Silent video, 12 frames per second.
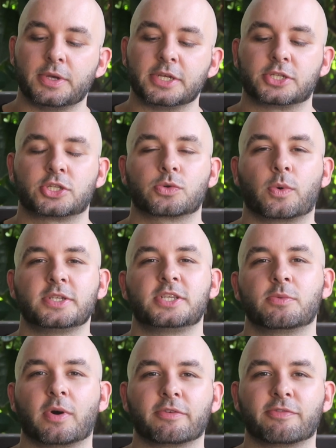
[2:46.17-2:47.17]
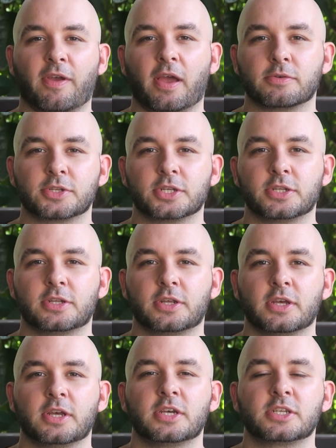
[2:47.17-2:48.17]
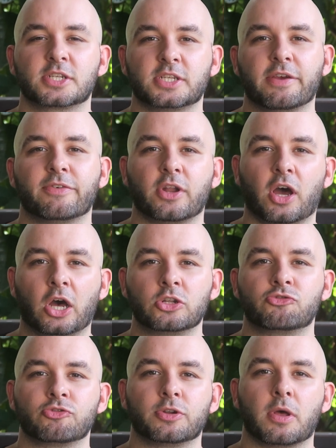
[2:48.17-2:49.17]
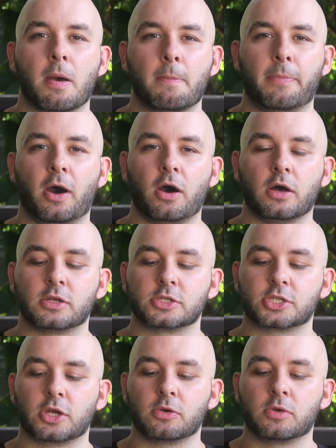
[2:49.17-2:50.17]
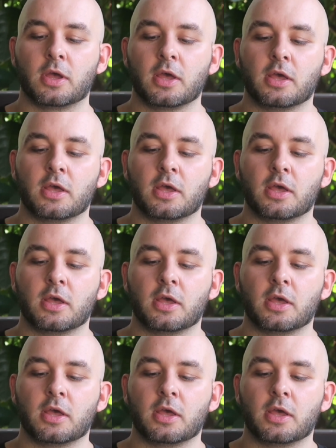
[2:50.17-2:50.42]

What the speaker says: is 21,700 baht. So